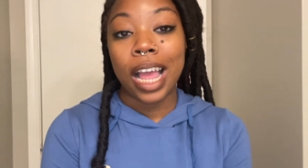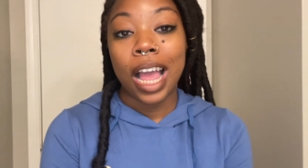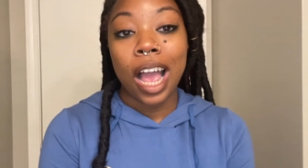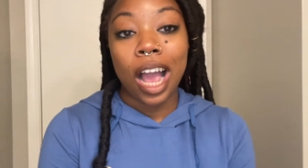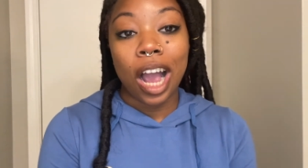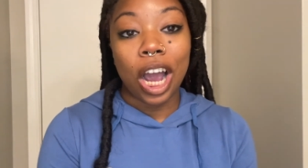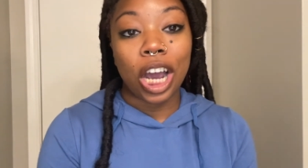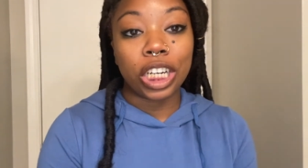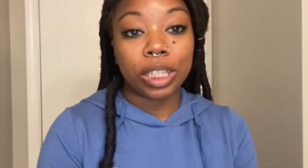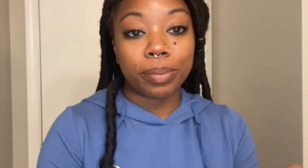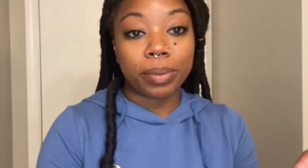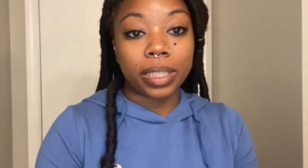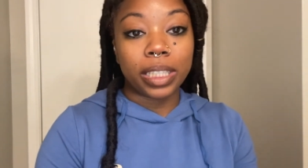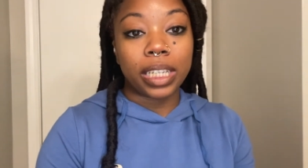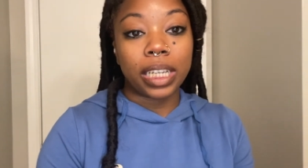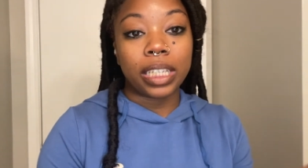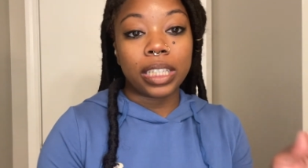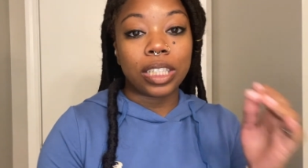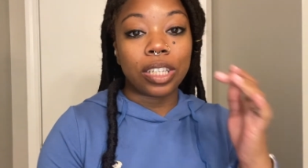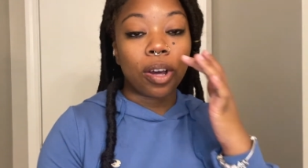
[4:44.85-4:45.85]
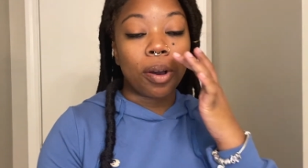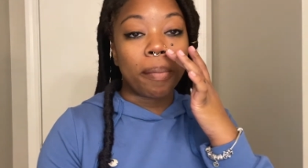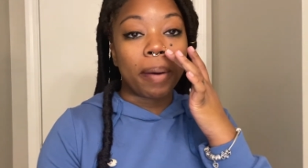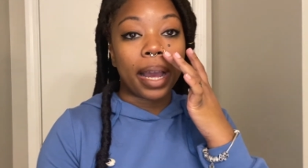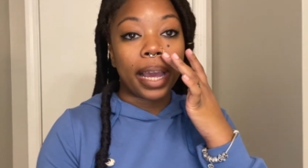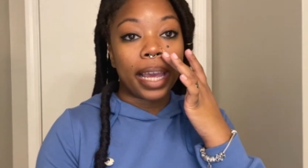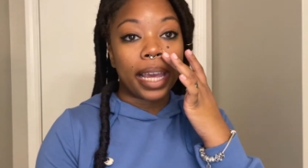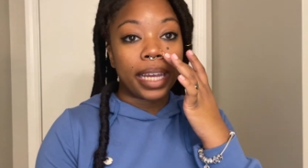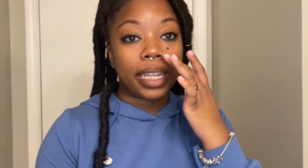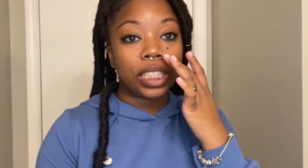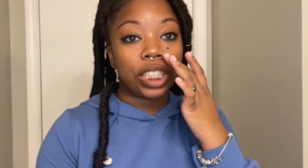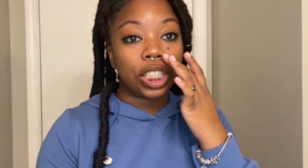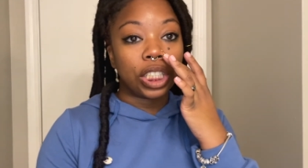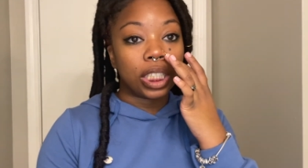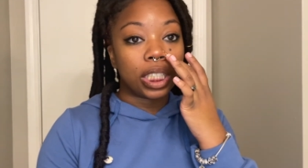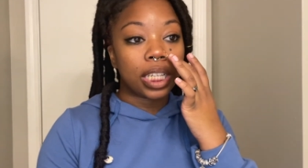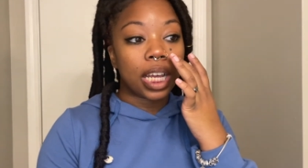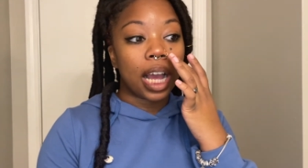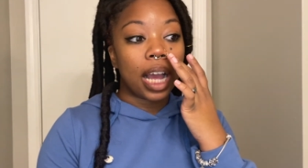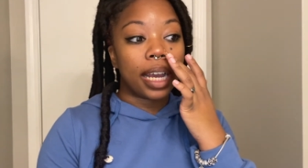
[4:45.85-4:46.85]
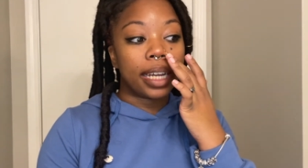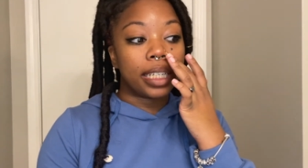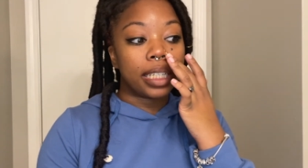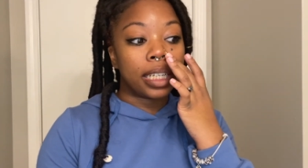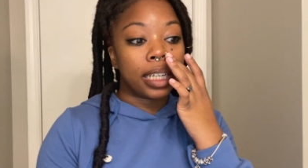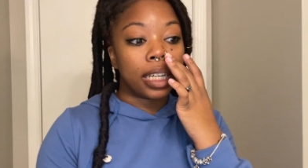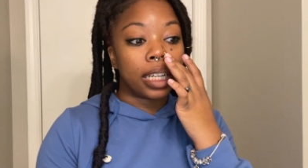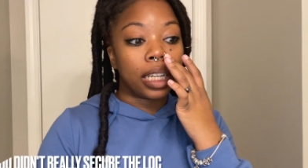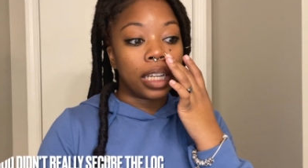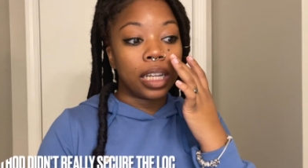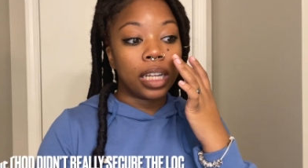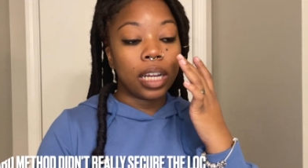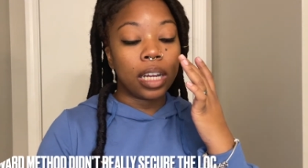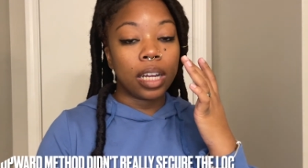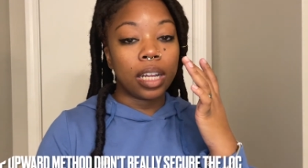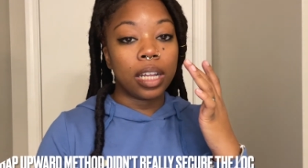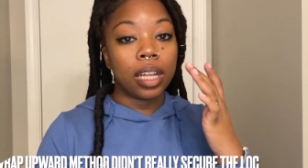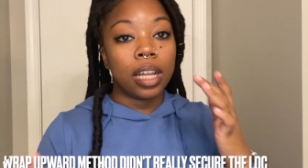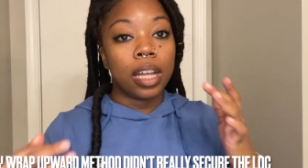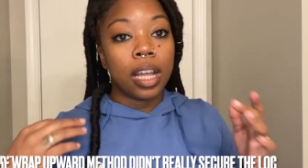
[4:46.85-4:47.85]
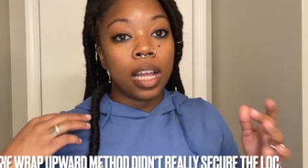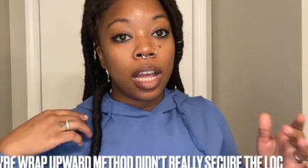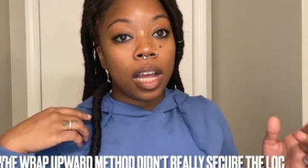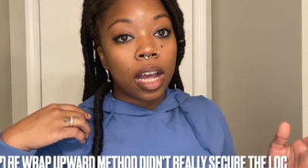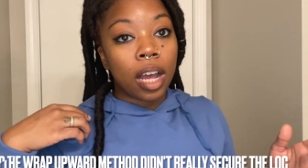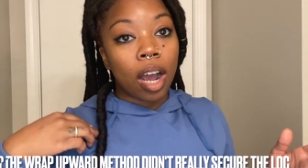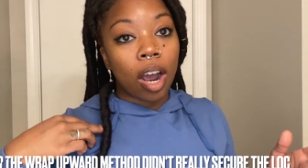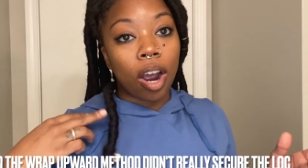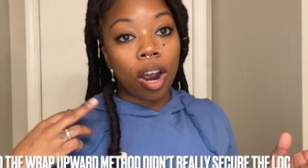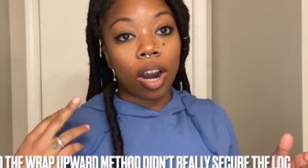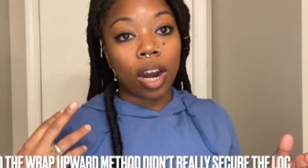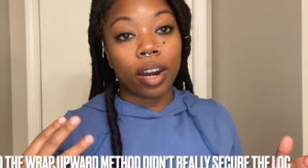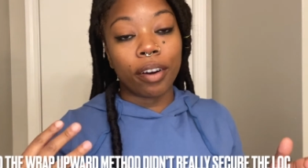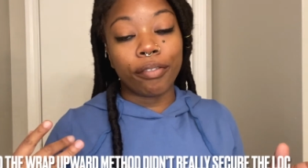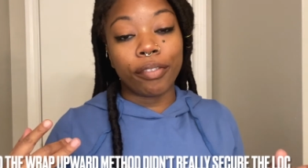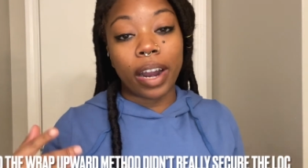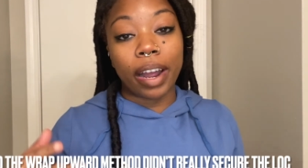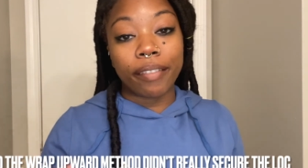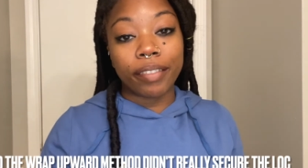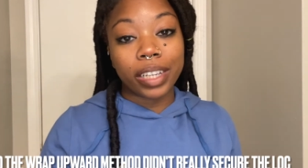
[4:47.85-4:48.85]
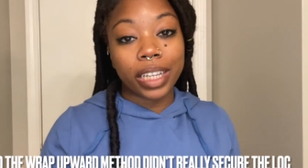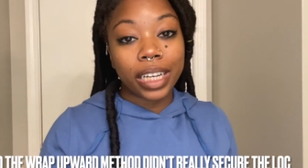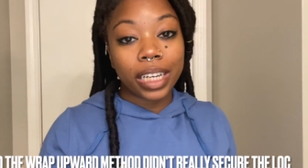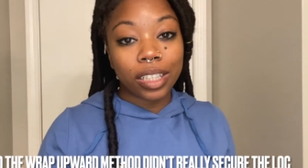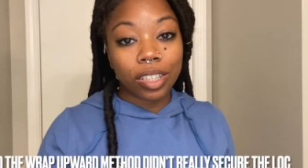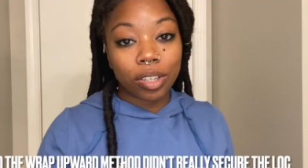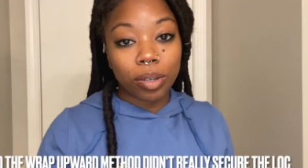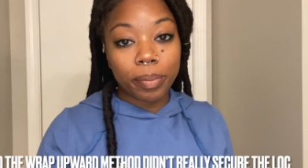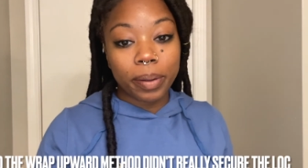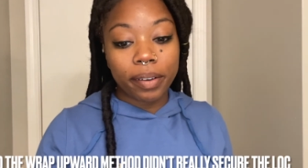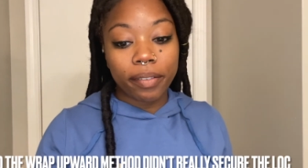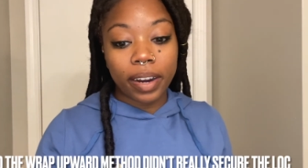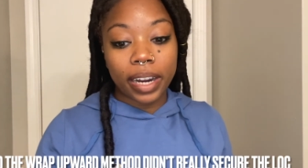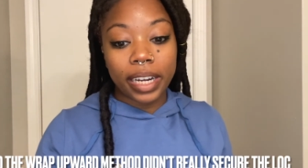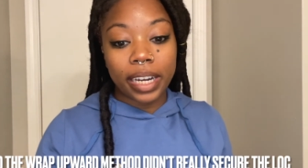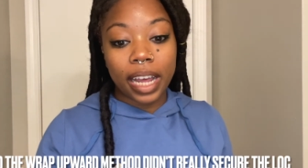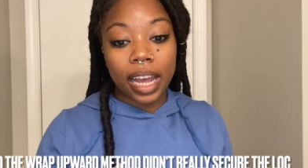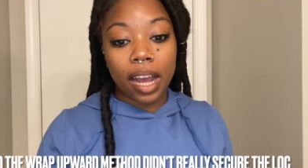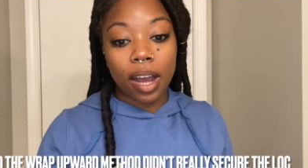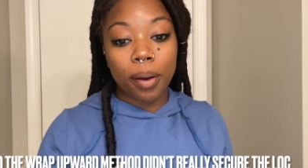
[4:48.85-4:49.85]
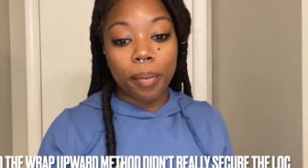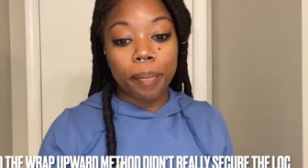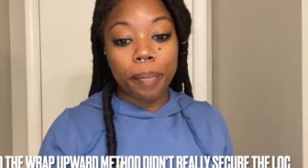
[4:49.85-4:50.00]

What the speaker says: 100%. So my ends just kind of are unraveling a little bit right now.